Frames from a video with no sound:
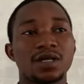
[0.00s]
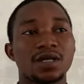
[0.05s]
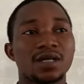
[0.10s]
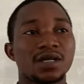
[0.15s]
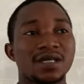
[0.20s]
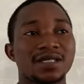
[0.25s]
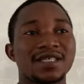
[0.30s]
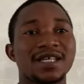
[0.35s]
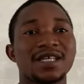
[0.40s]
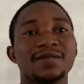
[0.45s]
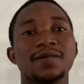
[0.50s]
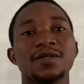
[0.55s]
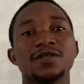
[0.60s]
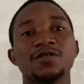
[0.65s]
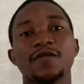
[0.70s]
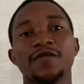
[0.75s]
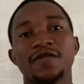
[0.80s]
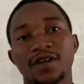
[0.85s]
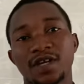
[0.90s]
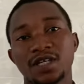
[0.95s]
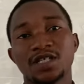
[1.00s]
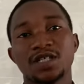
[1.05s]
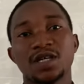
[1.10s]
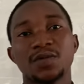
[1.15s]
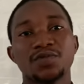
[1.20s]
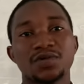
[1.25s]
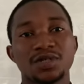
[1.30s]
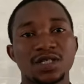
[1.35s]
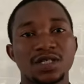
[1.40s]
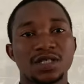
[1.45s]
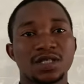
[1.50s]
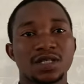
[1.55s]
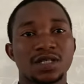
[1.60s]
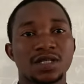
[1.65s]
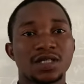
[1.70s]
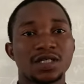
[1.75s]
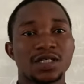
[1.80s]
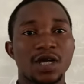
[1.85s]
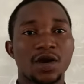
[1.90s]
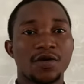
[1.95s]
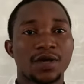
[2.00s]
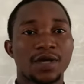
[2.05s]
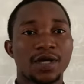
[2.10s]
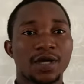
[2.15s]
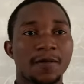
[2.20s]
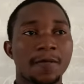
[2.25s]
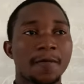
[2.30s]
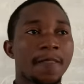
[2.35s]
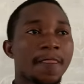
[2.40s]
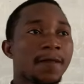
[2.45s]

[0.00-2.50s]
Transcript: the statement of financial position. Is that okay?